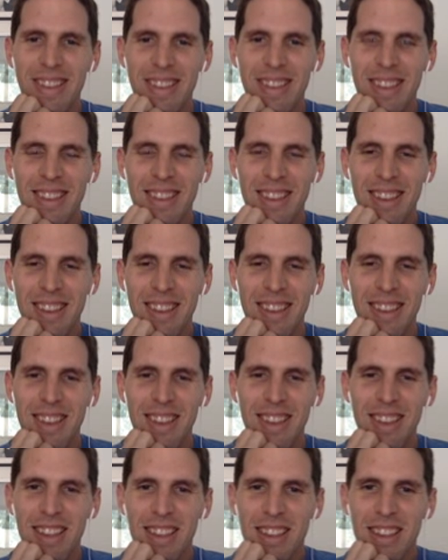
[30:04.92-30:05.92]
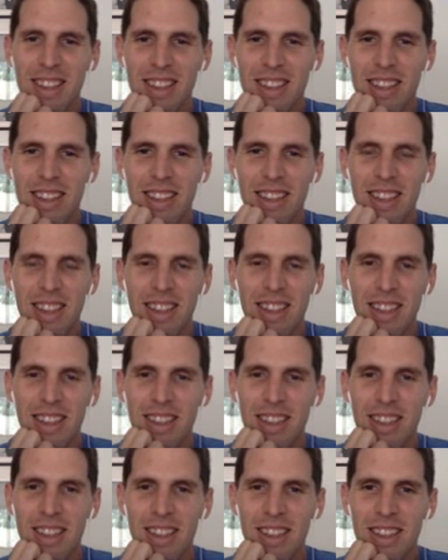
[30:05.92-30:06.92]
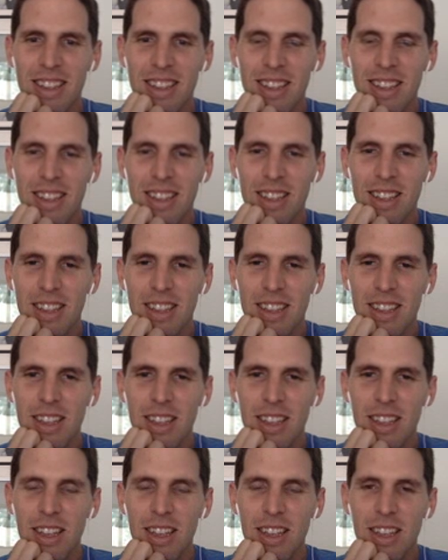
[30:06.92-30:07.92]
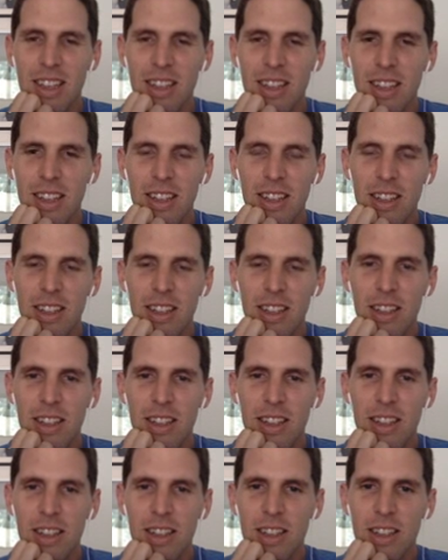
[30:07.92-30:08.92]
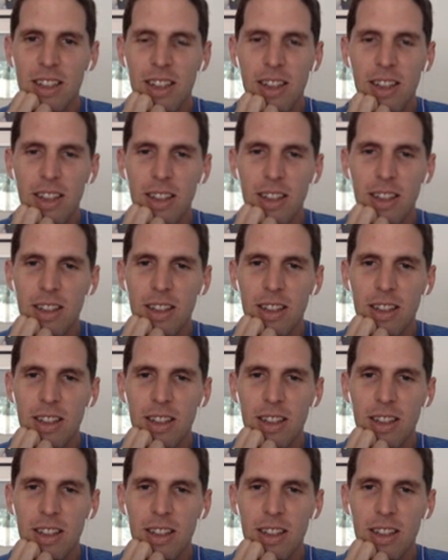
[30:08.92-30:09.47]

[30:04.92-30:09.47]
(not speaking)